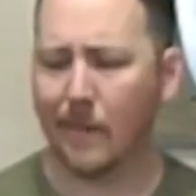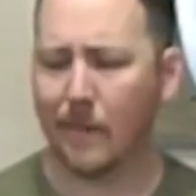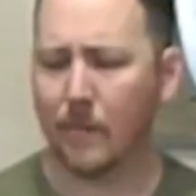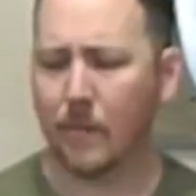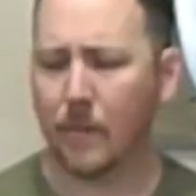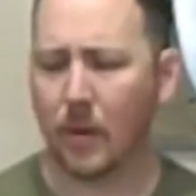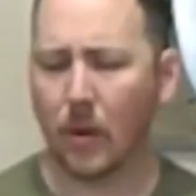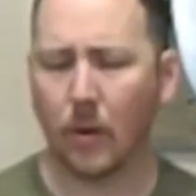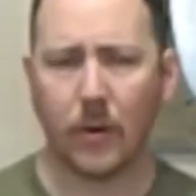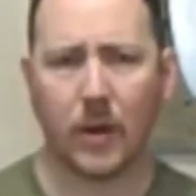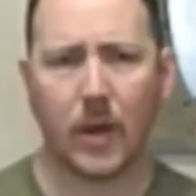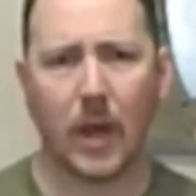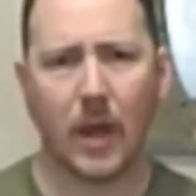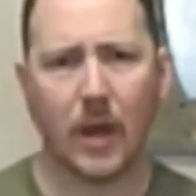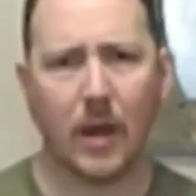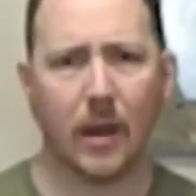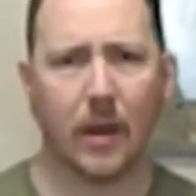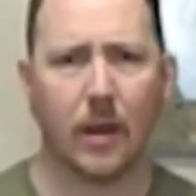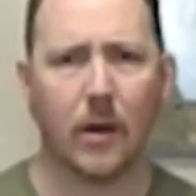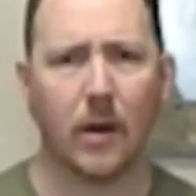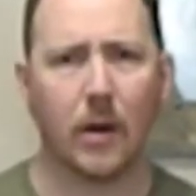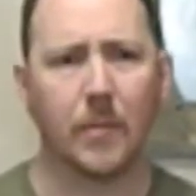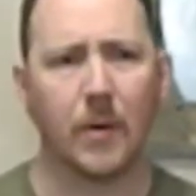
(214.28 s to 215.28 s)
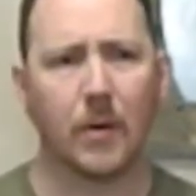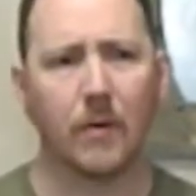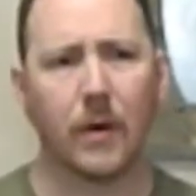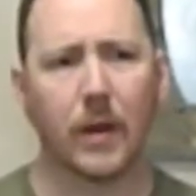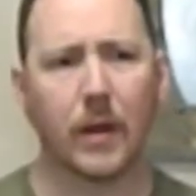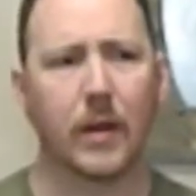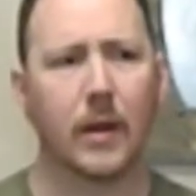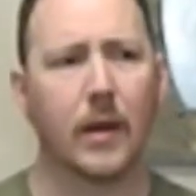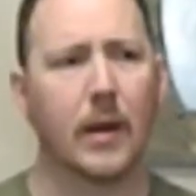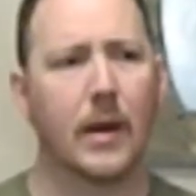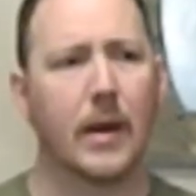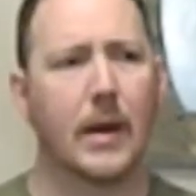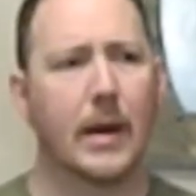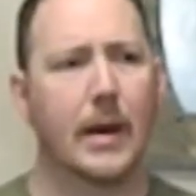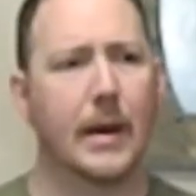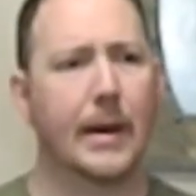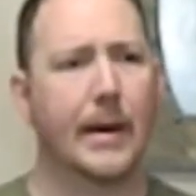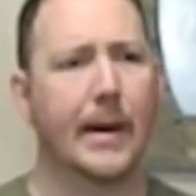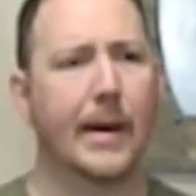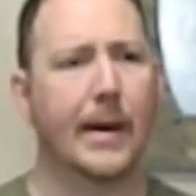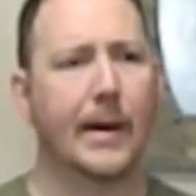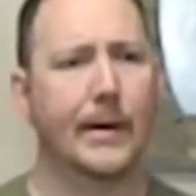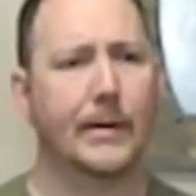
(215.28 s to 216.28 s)
locating it on my rig.
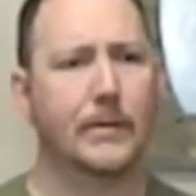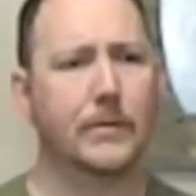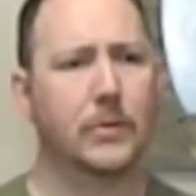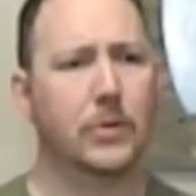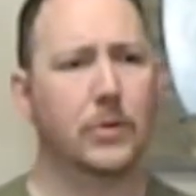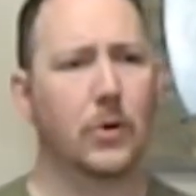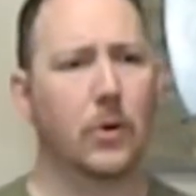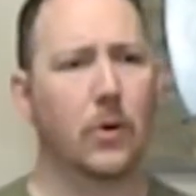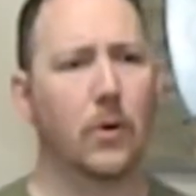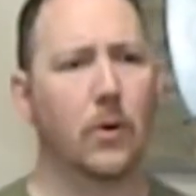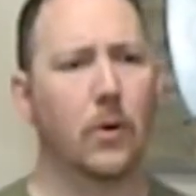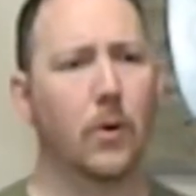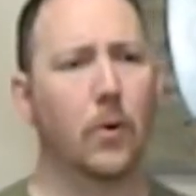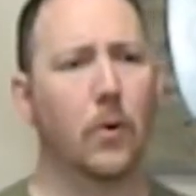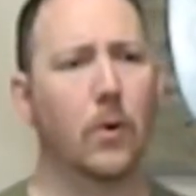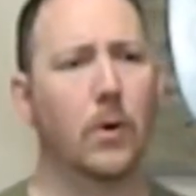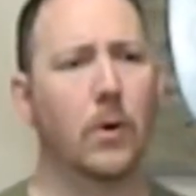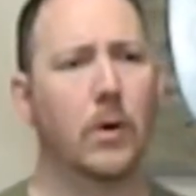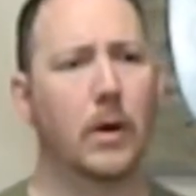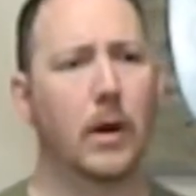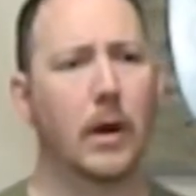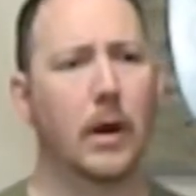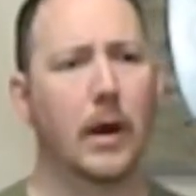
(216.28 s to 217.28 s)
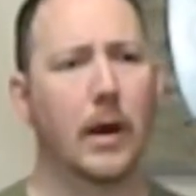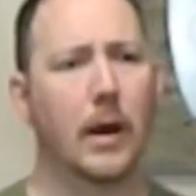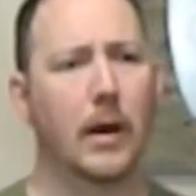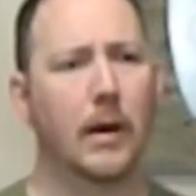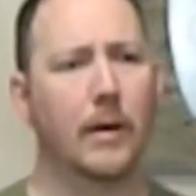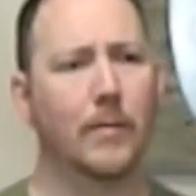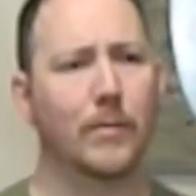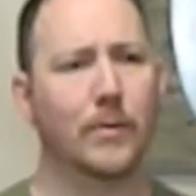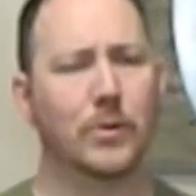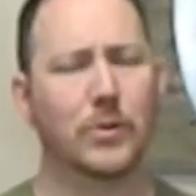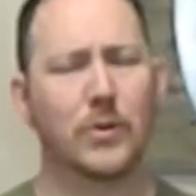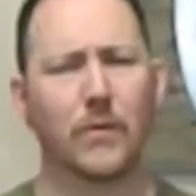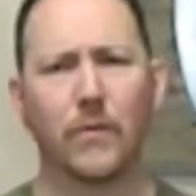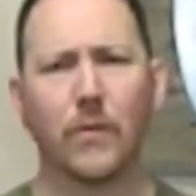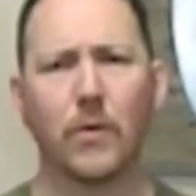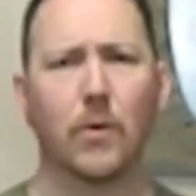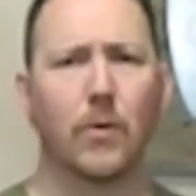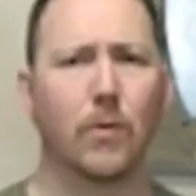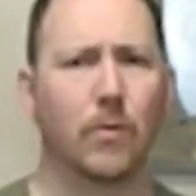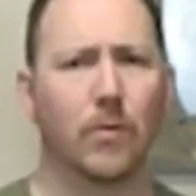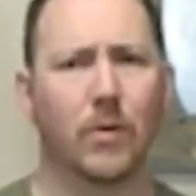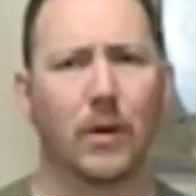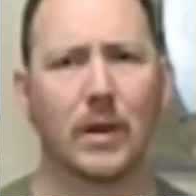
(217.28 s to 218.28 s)
So there's a
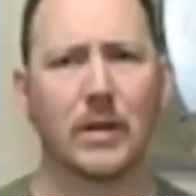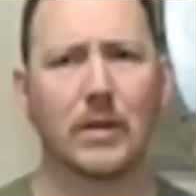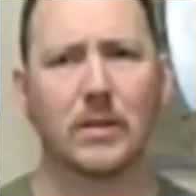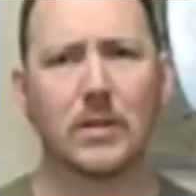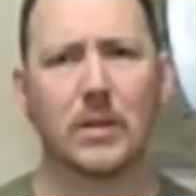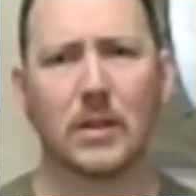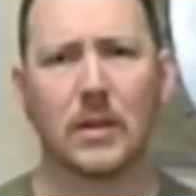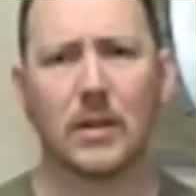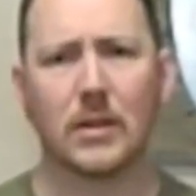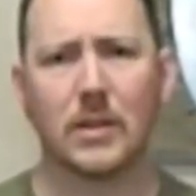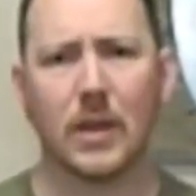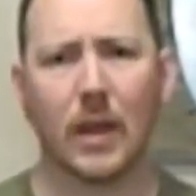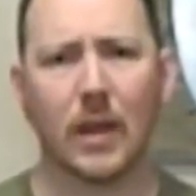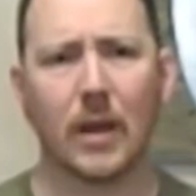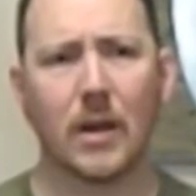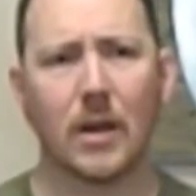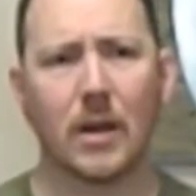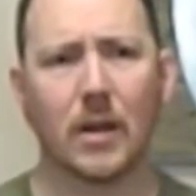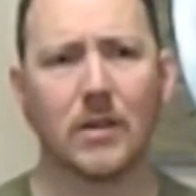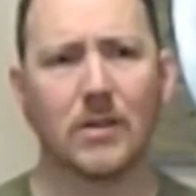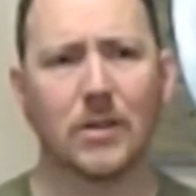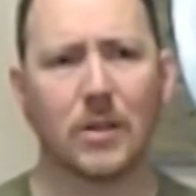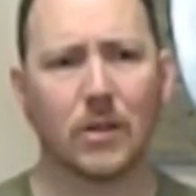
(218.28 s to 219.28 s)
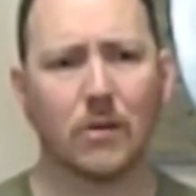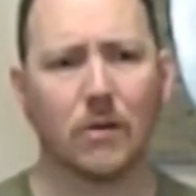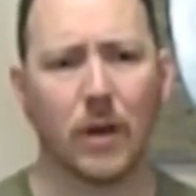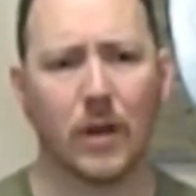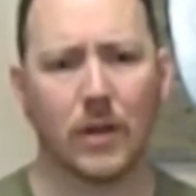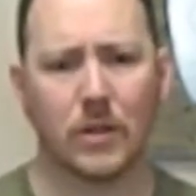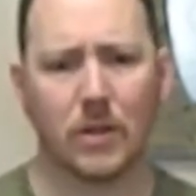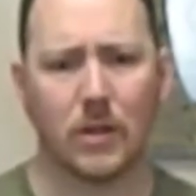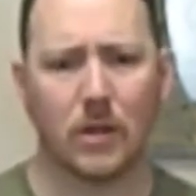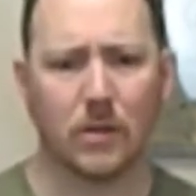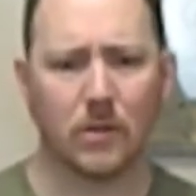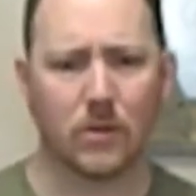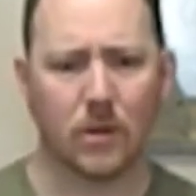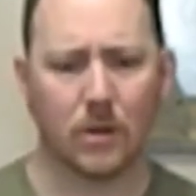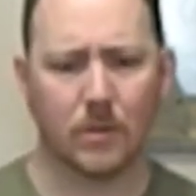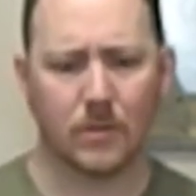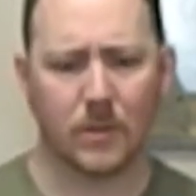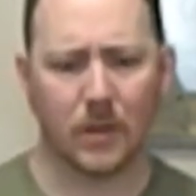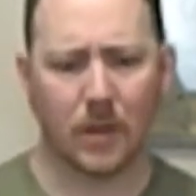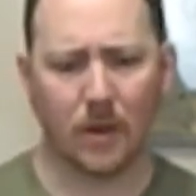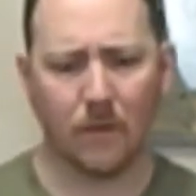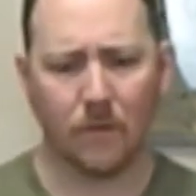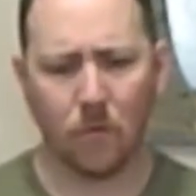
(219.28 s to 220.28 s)
few things to take into consideration in terms
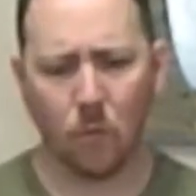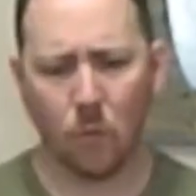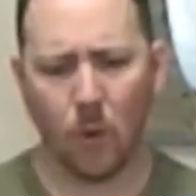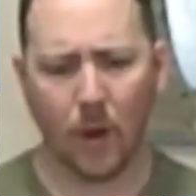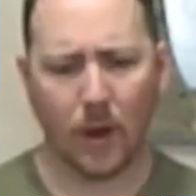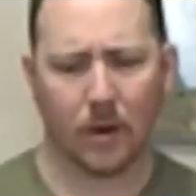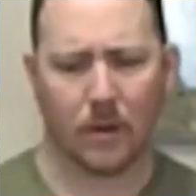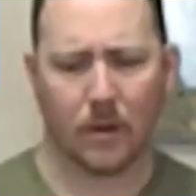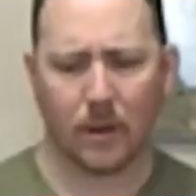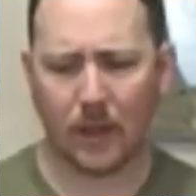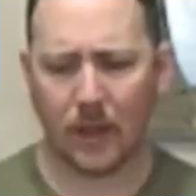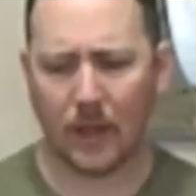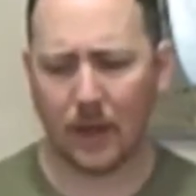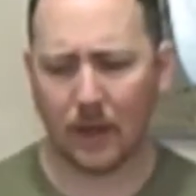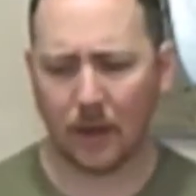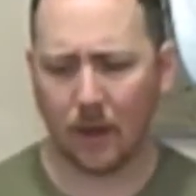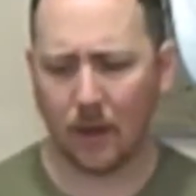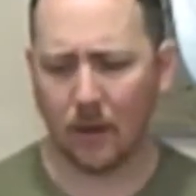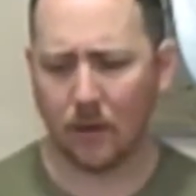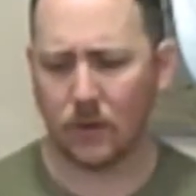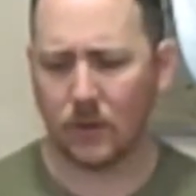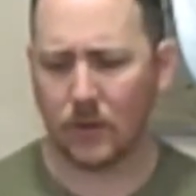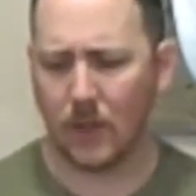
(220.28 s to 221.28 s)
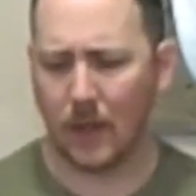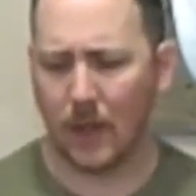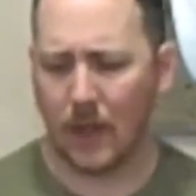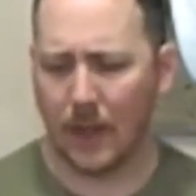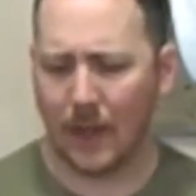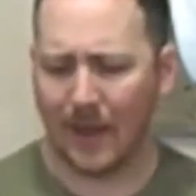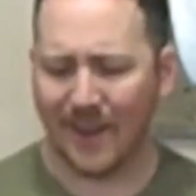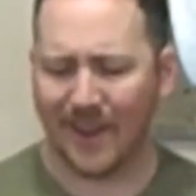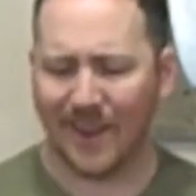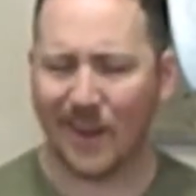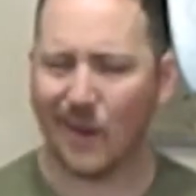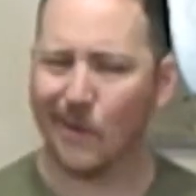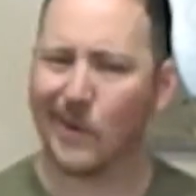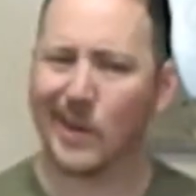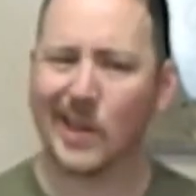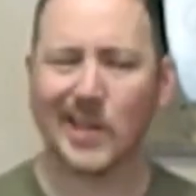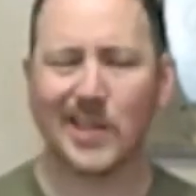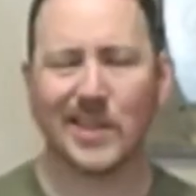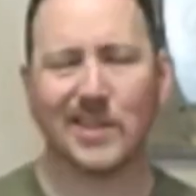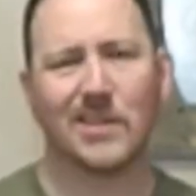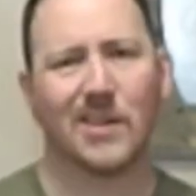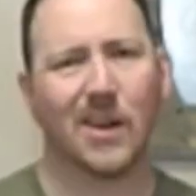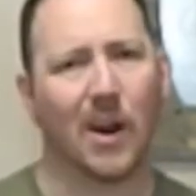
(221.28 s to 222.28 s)
of where the kit goes.
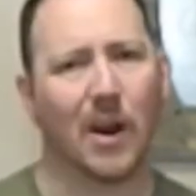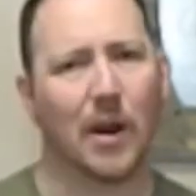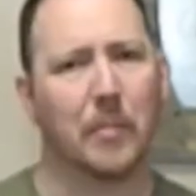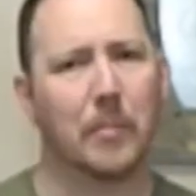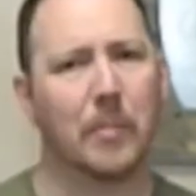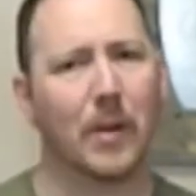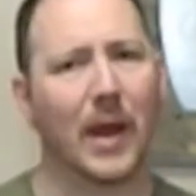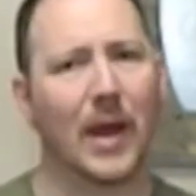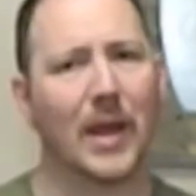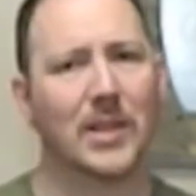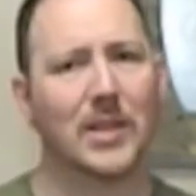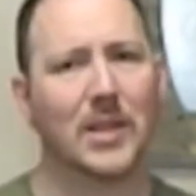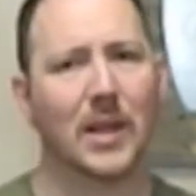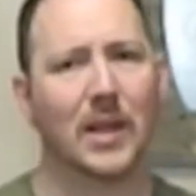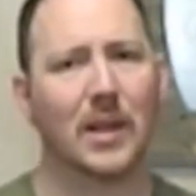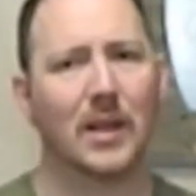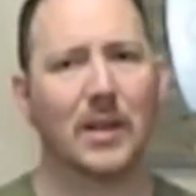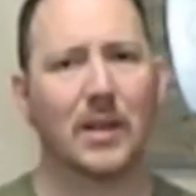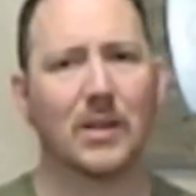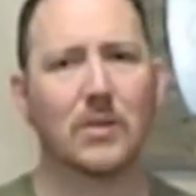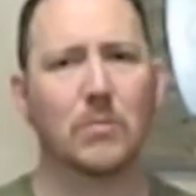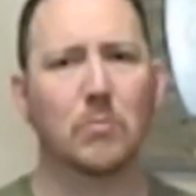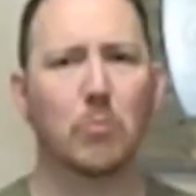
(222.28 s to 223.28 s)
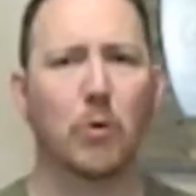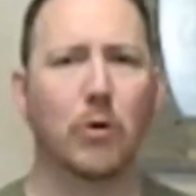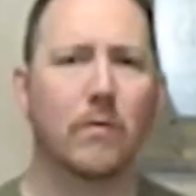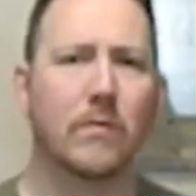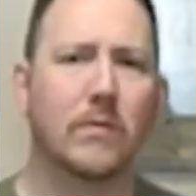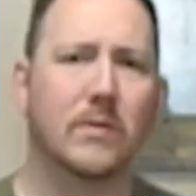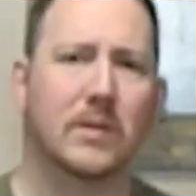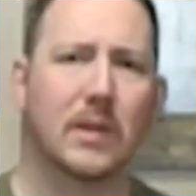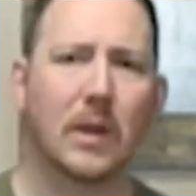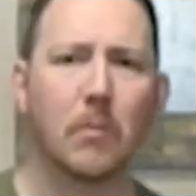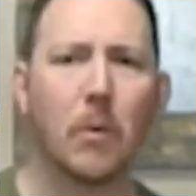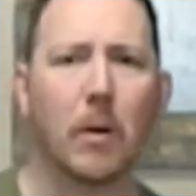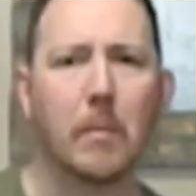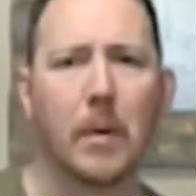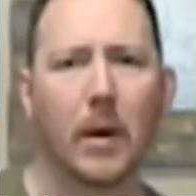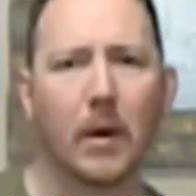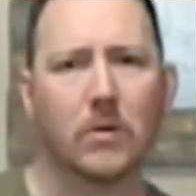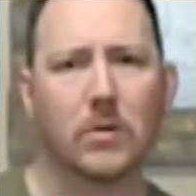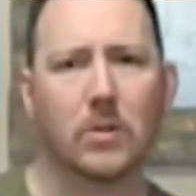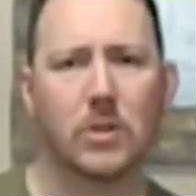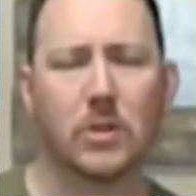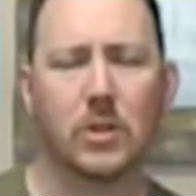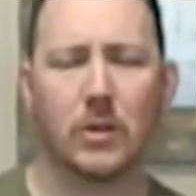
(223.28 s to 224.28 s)
Because it's hard plastic, it doesn't move the same way
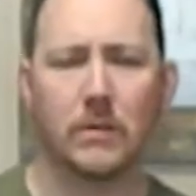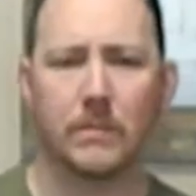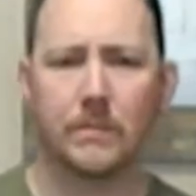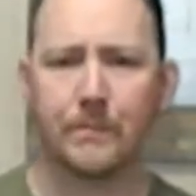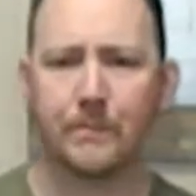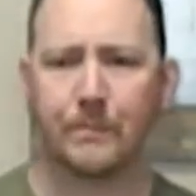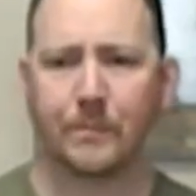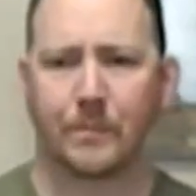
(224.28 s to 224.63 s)
pouches do.